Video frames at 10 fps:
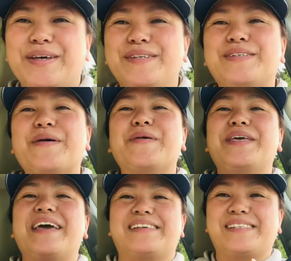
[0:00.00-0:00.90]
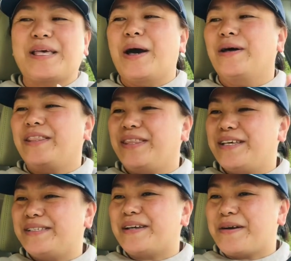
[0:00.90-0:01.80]
So yes,
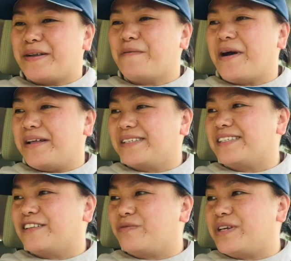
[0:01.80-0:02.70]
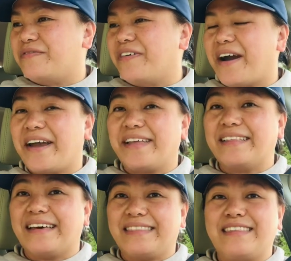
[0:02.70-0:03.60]
these are the ones that we
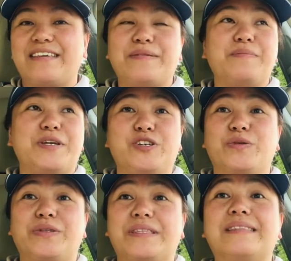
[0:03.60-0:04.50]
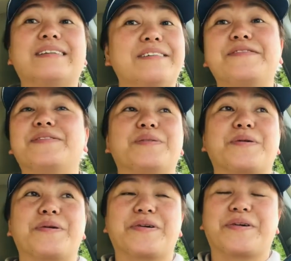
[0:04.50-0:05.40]
find at the Mission Thrift
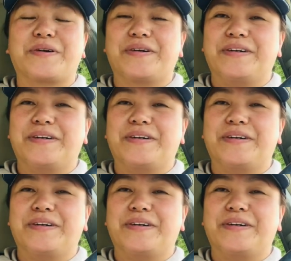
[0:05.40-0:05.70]
store.